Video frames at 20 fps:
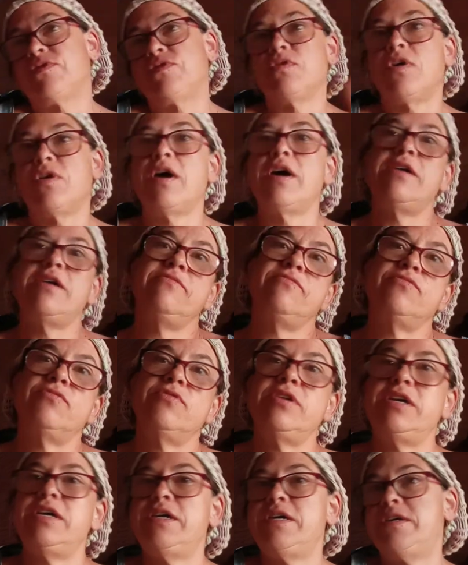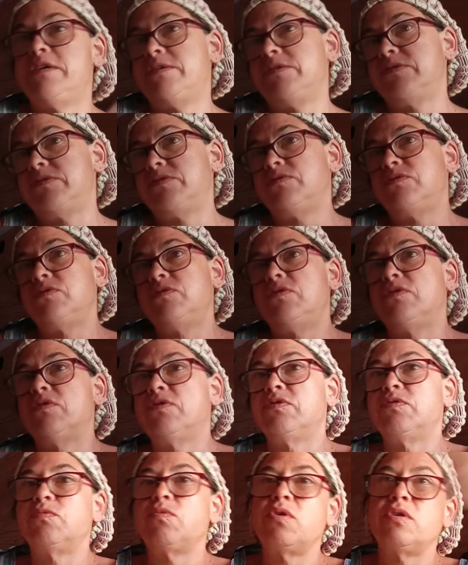driveways, you
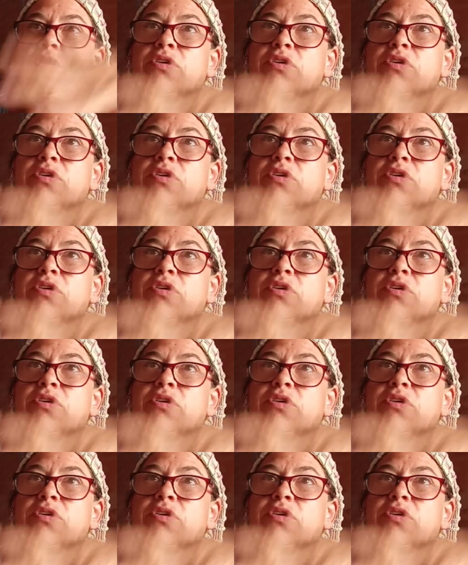know,